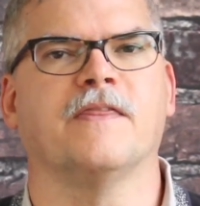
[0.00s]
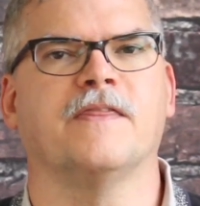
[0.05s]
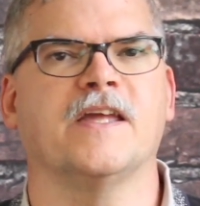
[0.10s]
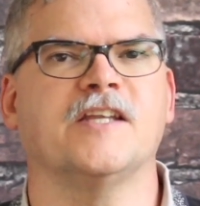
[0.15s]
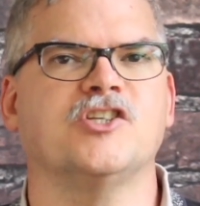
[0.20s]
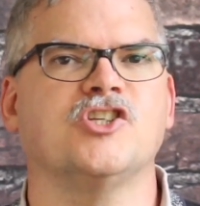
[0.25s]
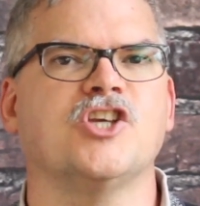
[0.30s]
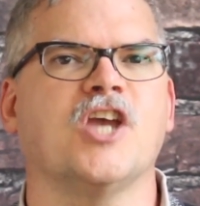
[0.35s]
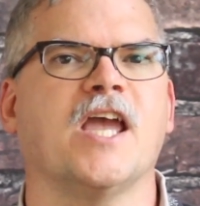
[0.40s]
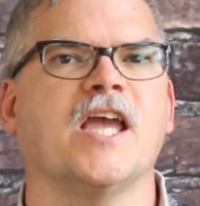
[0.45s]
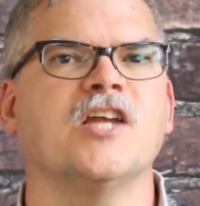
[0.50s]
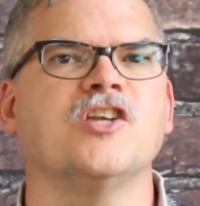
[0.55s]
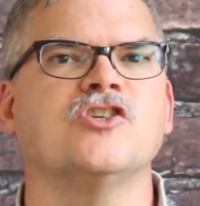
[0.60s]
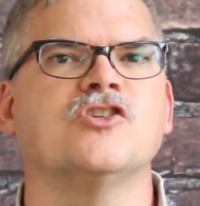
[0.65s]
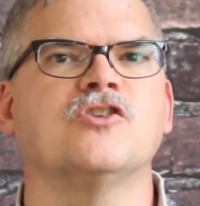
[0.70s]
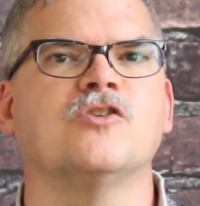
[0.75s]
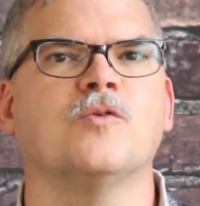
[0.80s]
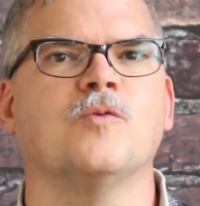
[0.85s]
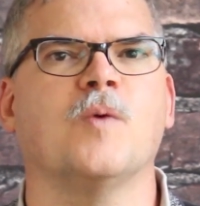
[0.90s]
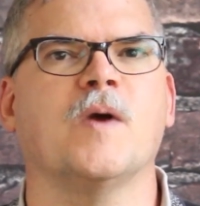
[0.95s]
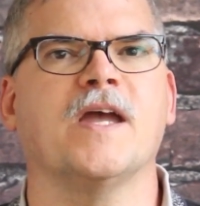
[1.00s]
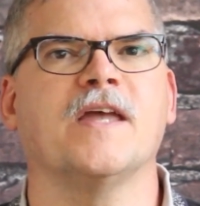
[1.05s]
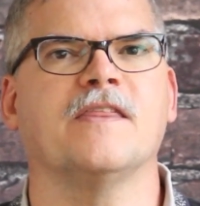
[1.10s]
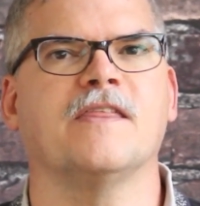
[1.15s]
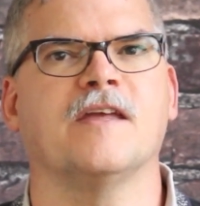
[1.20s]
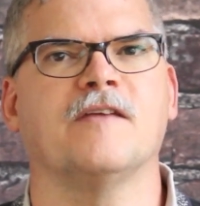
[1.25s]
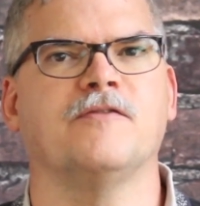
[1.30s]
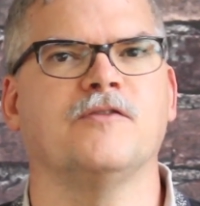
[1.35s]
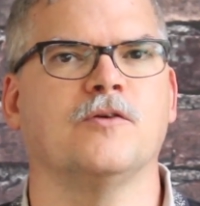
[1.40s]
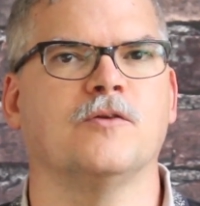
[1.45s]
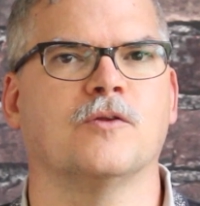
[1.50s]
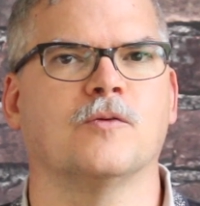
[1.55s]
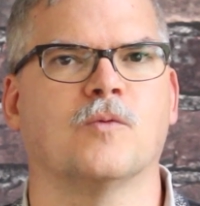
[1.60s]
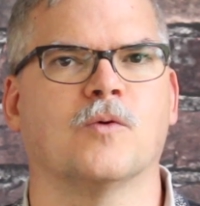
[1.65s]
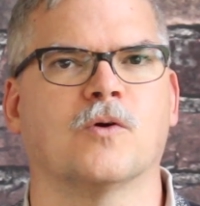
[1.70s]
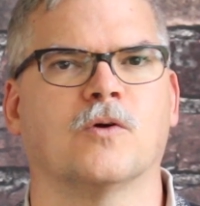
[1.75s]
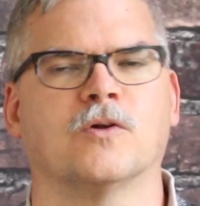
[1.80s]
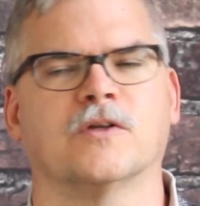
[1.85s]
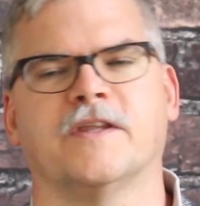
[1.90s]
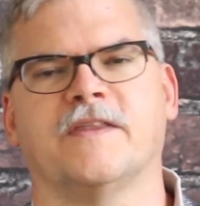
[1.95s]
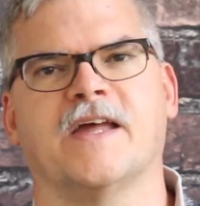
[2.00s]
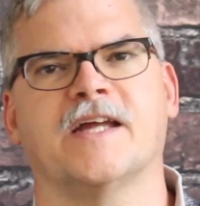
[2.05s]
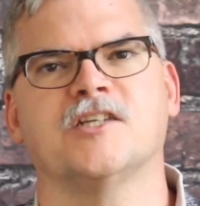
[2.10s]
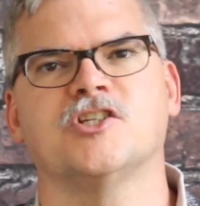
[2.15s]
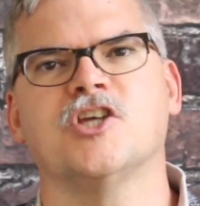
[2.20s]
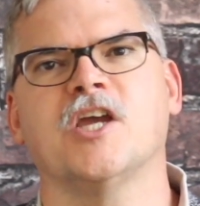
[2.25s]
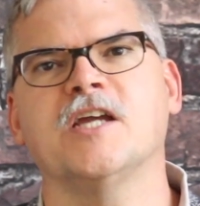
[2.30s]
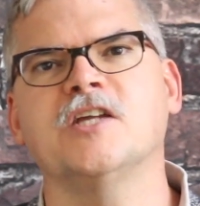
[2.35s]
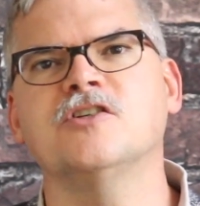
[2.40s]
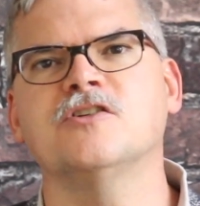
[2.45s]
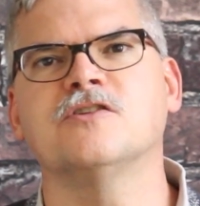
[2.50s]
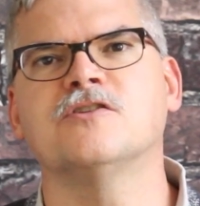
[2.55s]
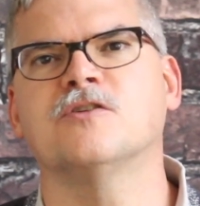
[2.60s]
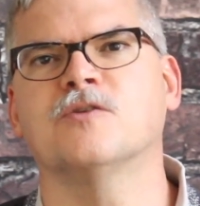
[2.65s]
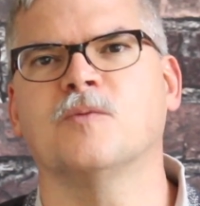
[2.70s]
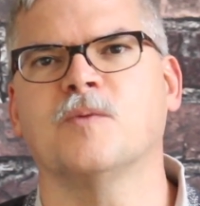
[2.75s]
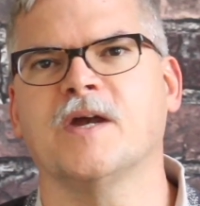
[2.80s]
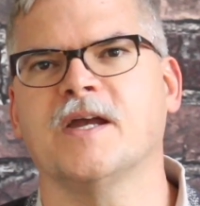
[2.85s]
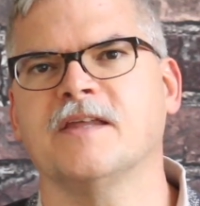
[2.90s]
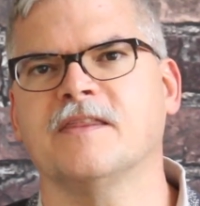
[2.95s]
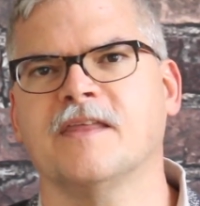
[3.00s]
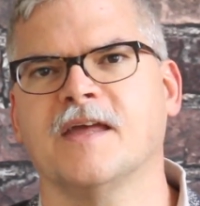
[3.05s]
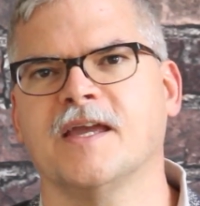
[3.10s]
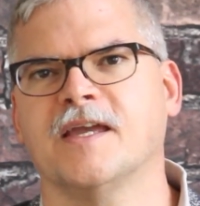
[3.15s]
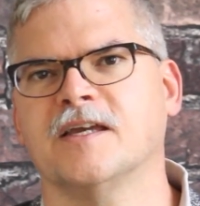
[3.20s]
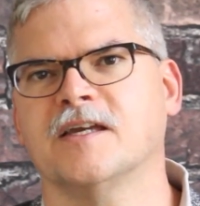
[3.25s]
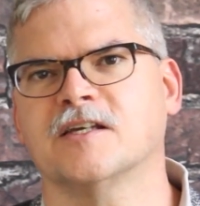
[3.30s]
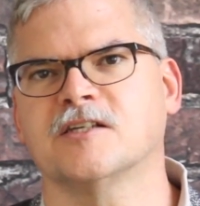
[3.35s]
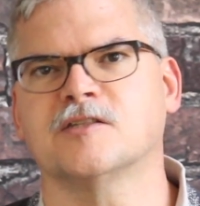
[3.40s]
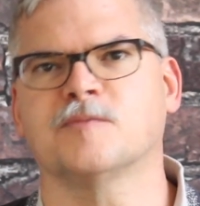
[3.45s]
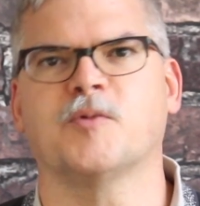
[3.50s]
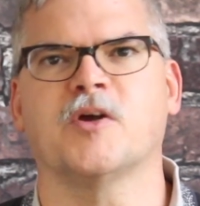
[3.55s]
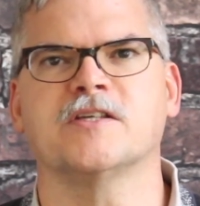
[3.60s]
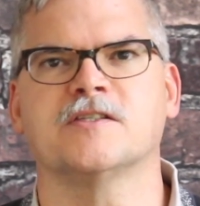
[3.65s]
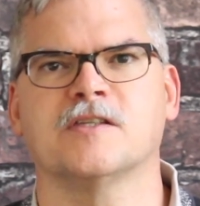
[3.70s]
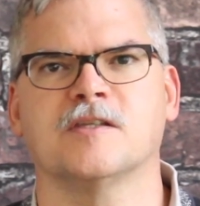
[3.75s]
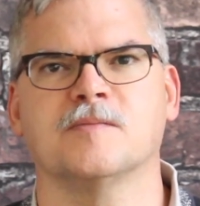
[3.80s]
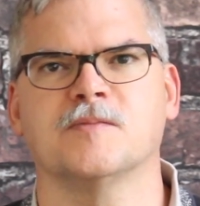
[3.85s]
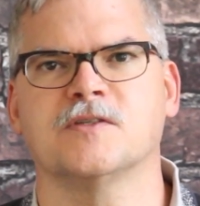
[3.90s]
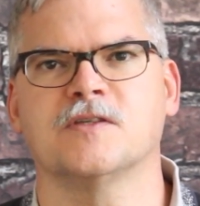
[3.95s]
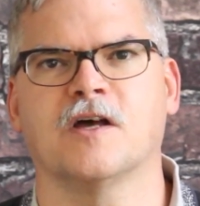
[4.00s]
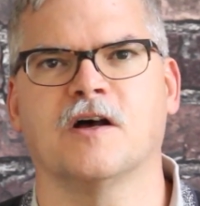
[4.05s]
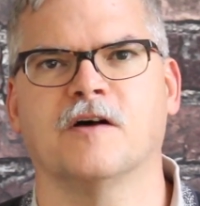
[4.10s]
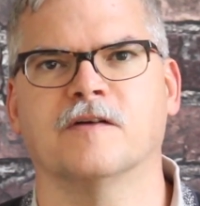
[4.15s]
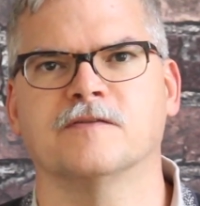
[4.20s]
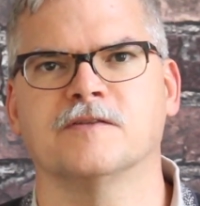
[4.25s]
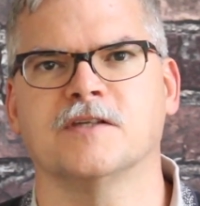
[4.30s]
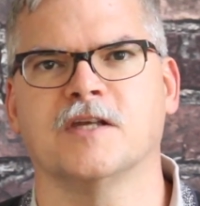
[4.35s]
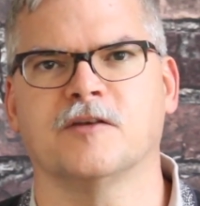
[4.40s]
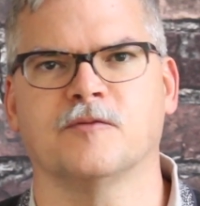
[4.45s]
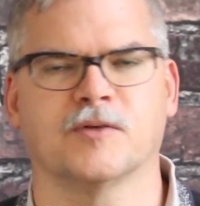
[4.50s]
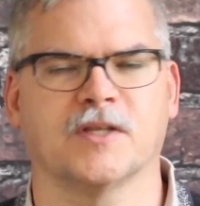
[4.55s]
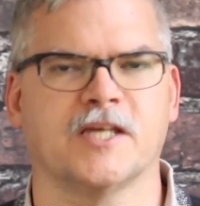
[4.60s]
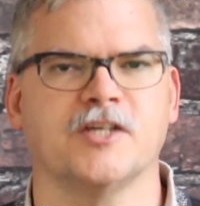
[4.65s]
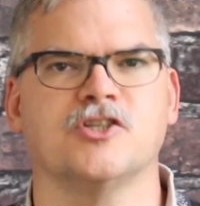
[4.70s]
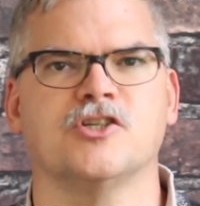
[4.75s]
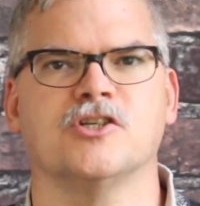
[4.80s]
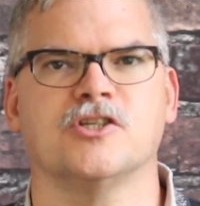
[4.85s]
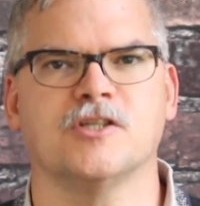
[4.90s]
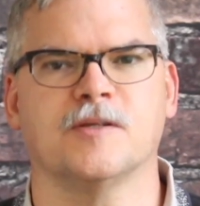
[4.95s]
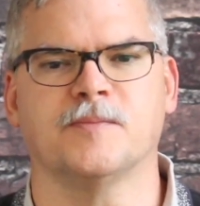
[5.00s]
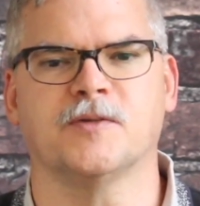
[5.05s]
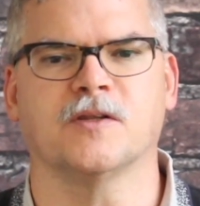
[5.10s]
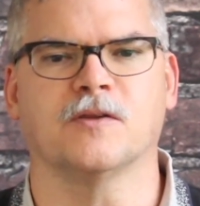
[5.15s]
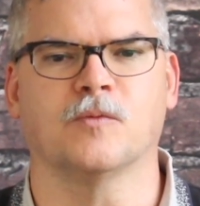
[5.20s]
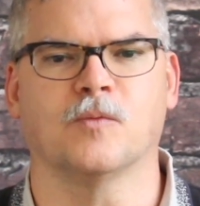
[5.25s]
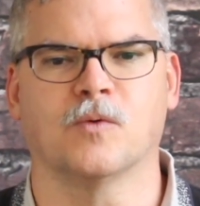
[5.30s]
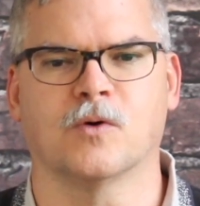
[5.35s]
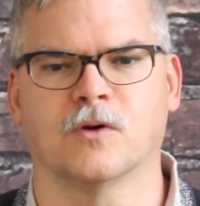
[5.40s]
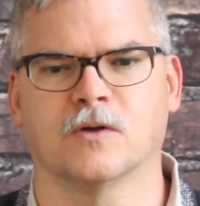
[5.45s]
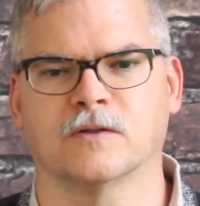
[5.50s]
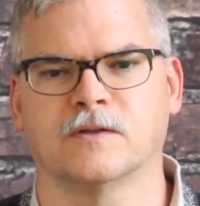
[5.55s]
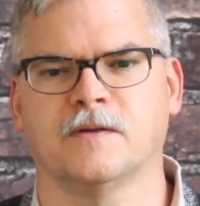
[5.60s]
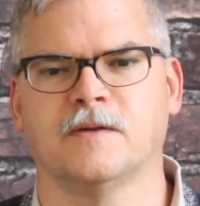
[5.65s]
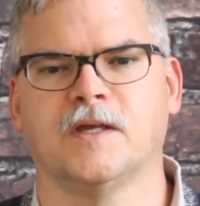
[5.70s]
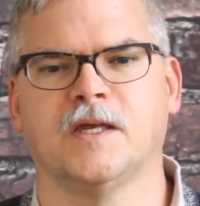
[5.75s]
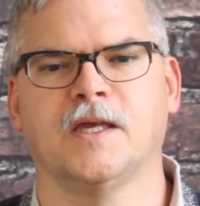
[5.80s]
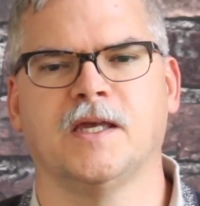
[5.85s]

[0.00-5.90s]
they change the way they view the world, and that changes the way they express themselves in relationship to the world.